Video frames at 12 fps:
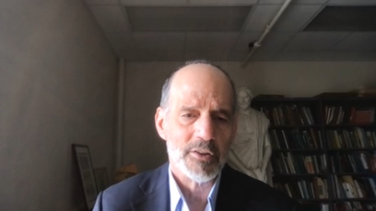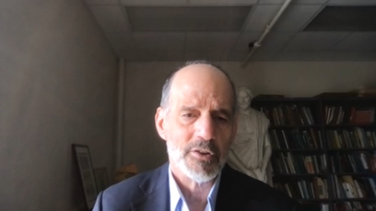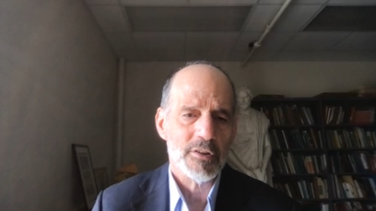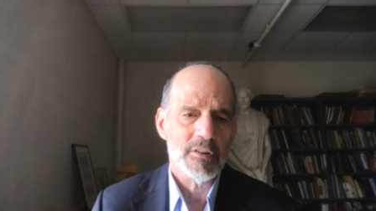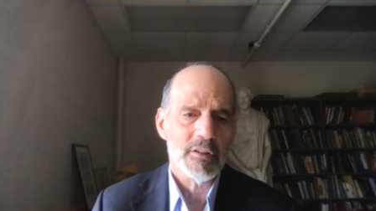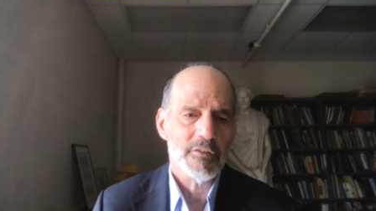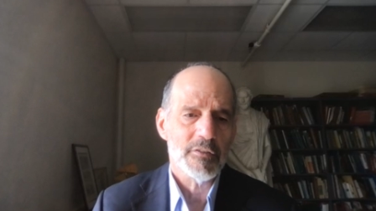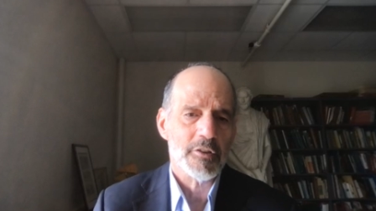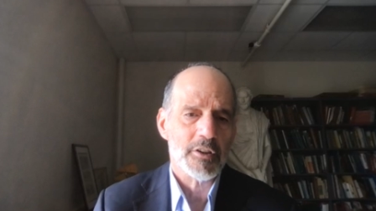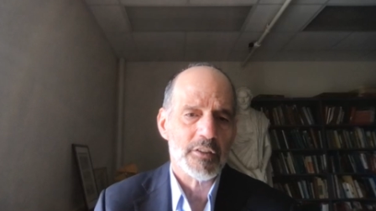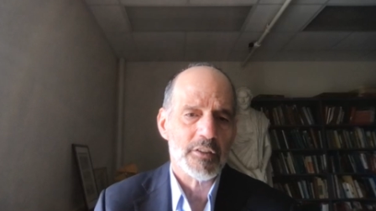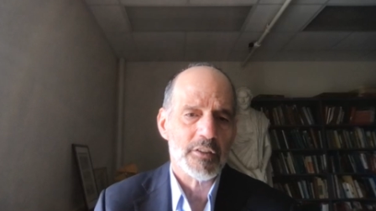the two
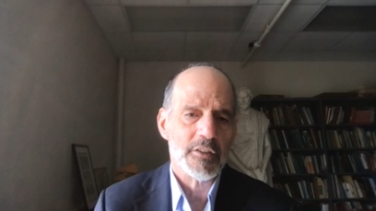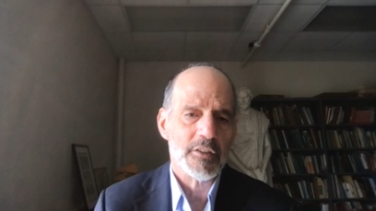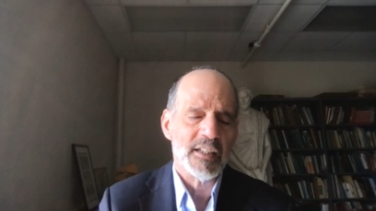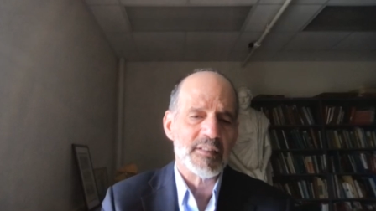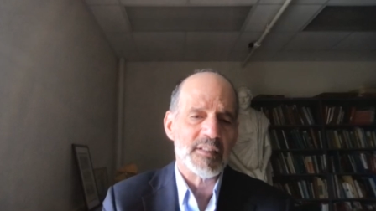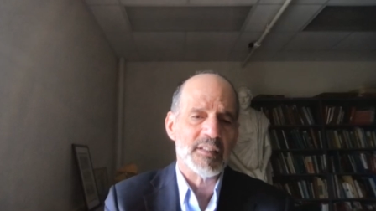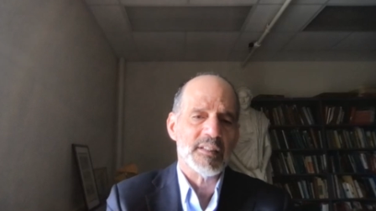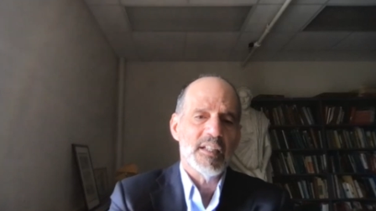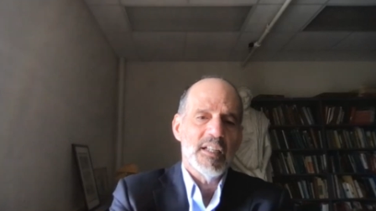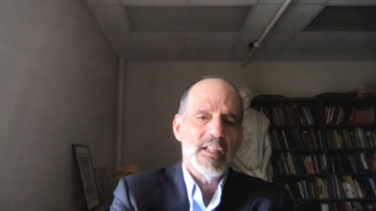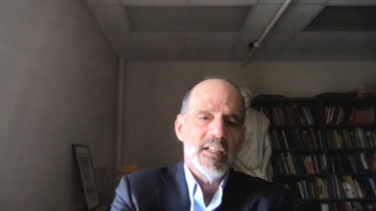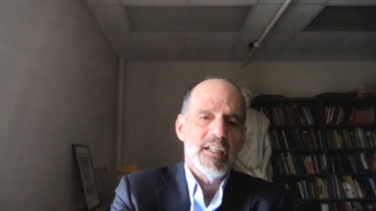fortified towns
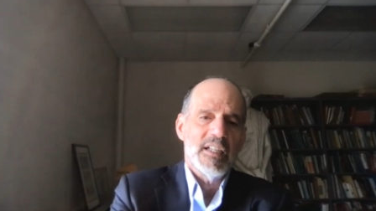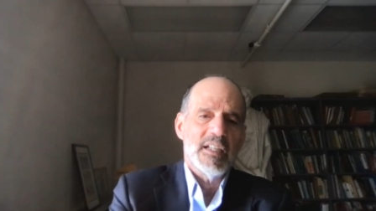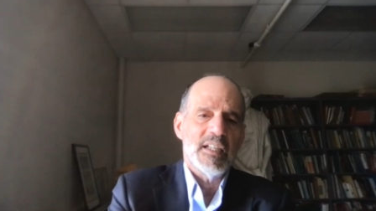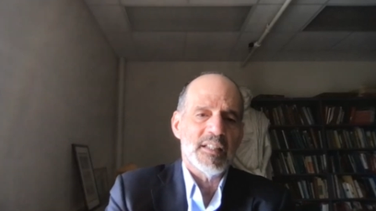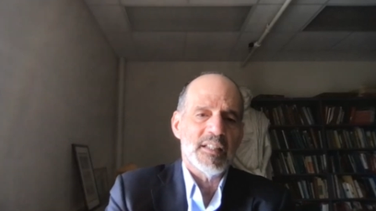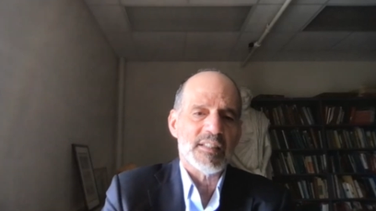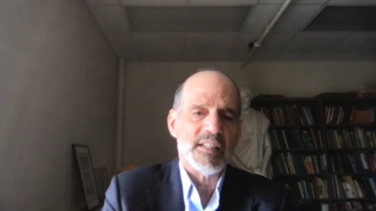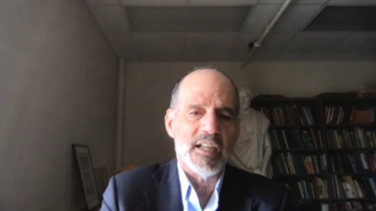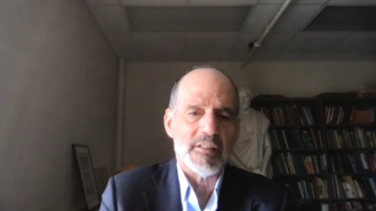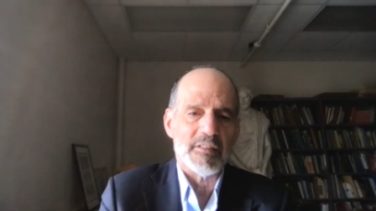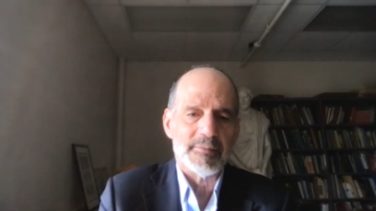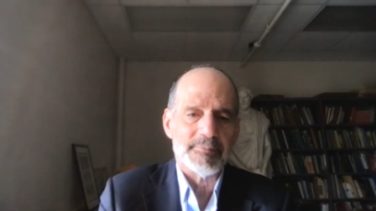in the
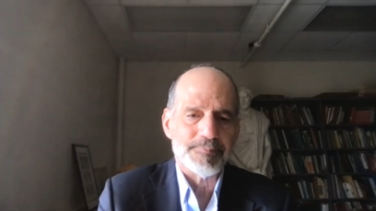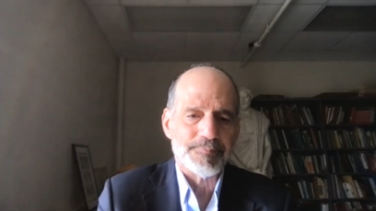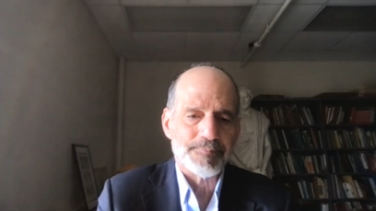south.